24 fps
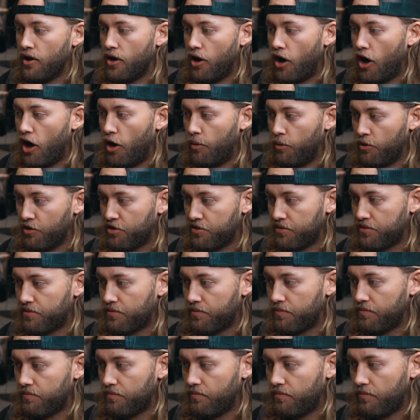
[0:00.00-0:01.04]
Almost,
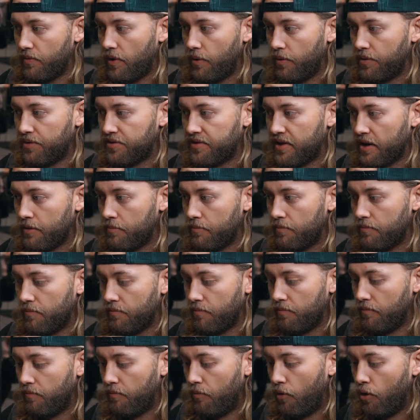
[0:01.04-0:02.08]
I would say,
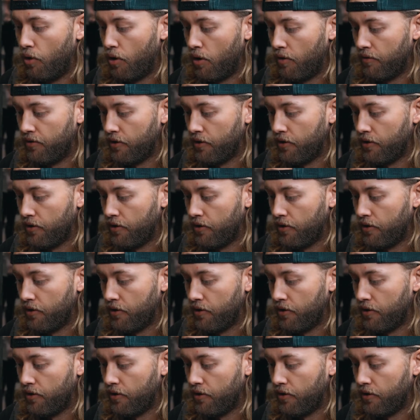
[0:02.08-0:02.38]
more